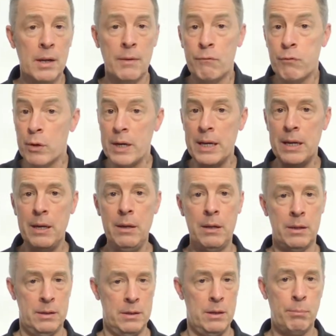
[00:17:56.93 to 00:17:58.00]
for
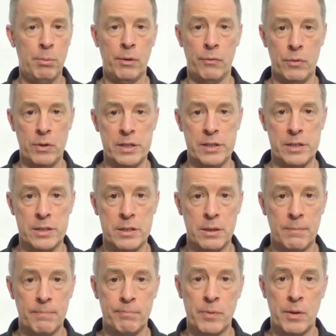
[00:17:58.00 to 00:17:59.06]
any number of reasons?
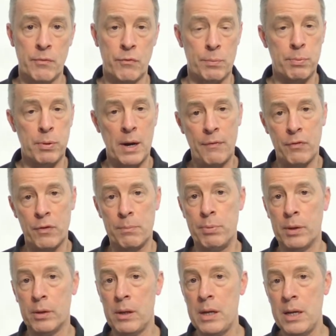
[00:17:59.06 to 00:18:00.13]
For
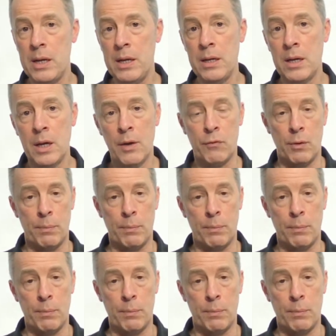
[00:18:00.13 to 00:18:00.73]
profitability, for